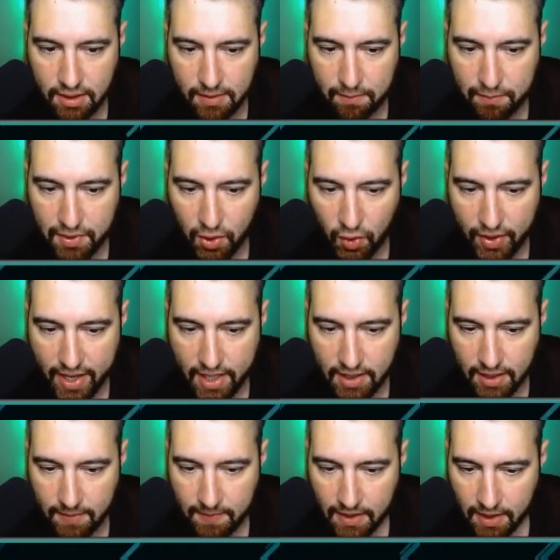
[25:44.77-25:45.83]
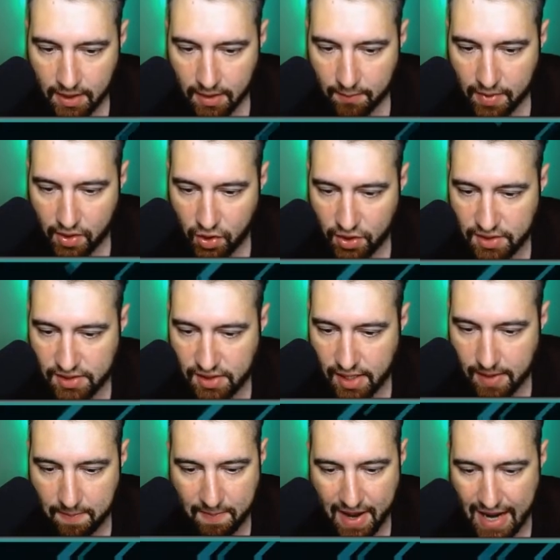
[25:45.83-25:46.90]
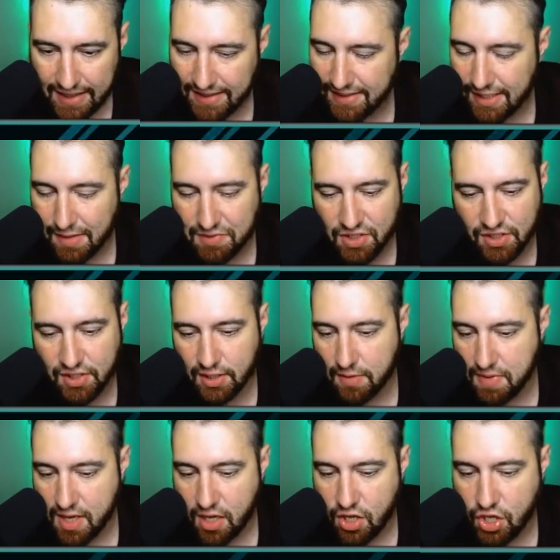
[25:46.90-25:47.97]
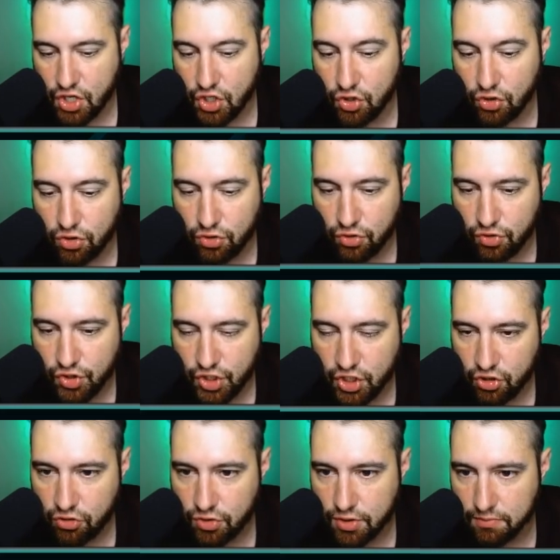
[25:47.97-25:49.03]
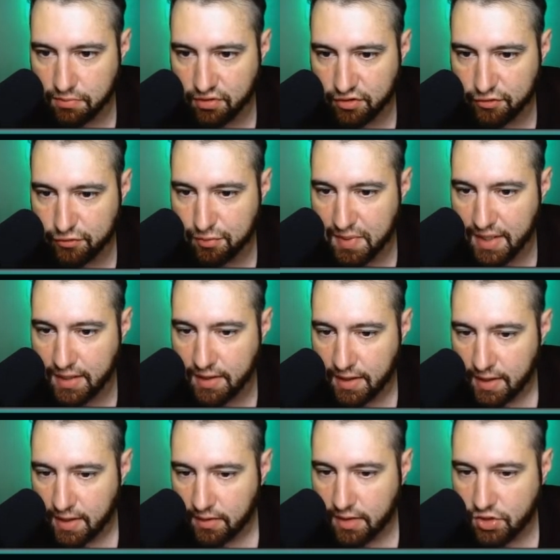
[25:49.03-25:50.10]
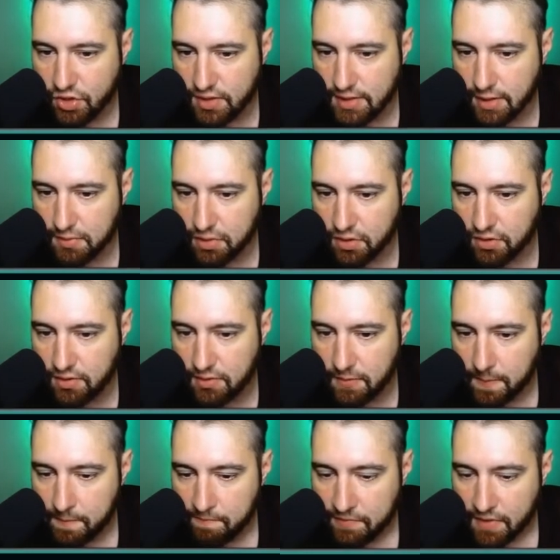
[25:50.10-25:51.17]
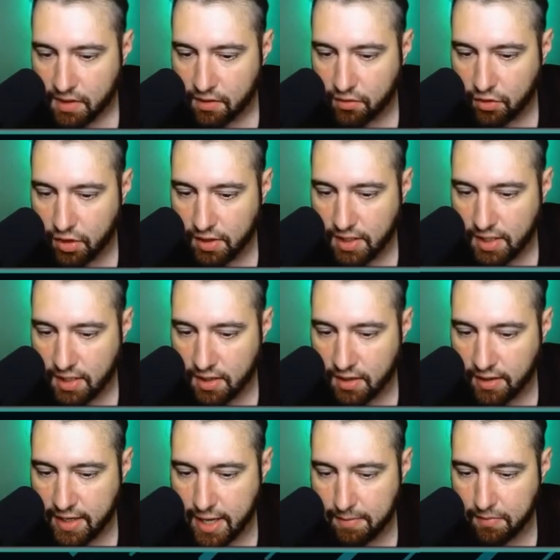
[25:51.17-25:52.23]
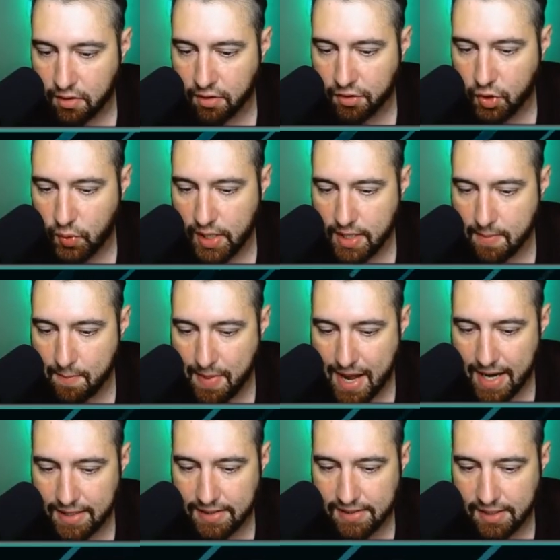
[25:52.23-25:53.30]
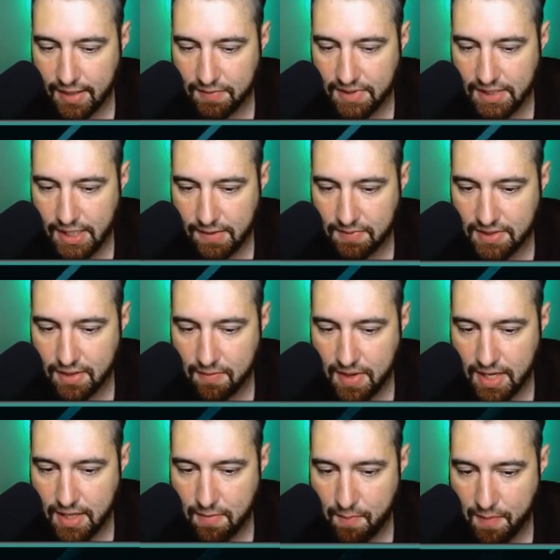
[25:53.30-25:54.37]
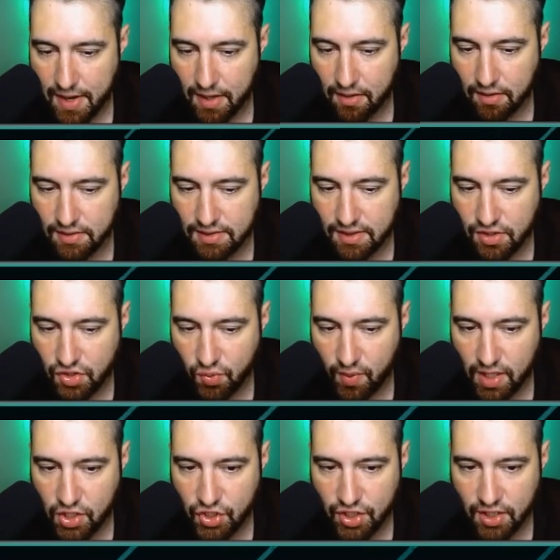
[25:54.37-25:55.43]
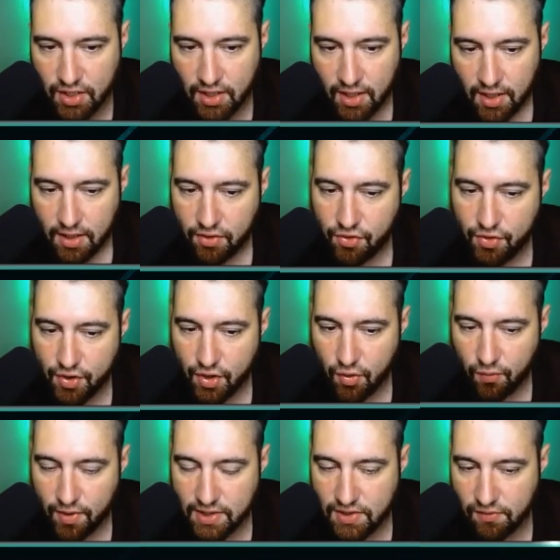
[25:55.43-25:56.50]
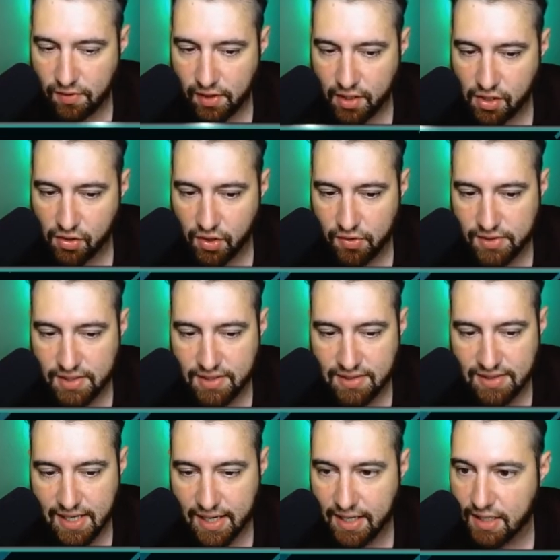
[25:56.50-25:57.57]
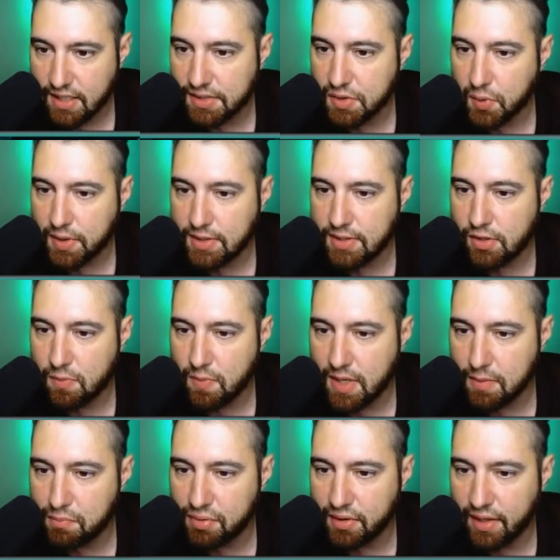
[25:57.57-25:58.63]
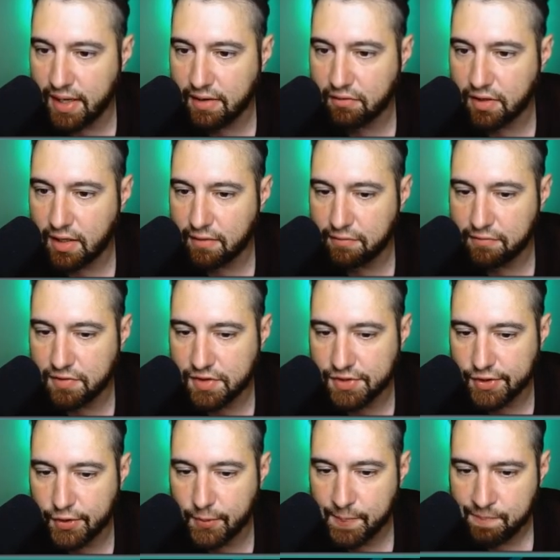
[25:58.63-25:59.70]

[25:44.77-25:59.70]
pull that up. It looks like Body Slam is just going to be a huge improvement. Let's just double look here. Yep, Earthquake and Body Slam seems to be the better situation, though what's very close in second is going to be Play Rough. So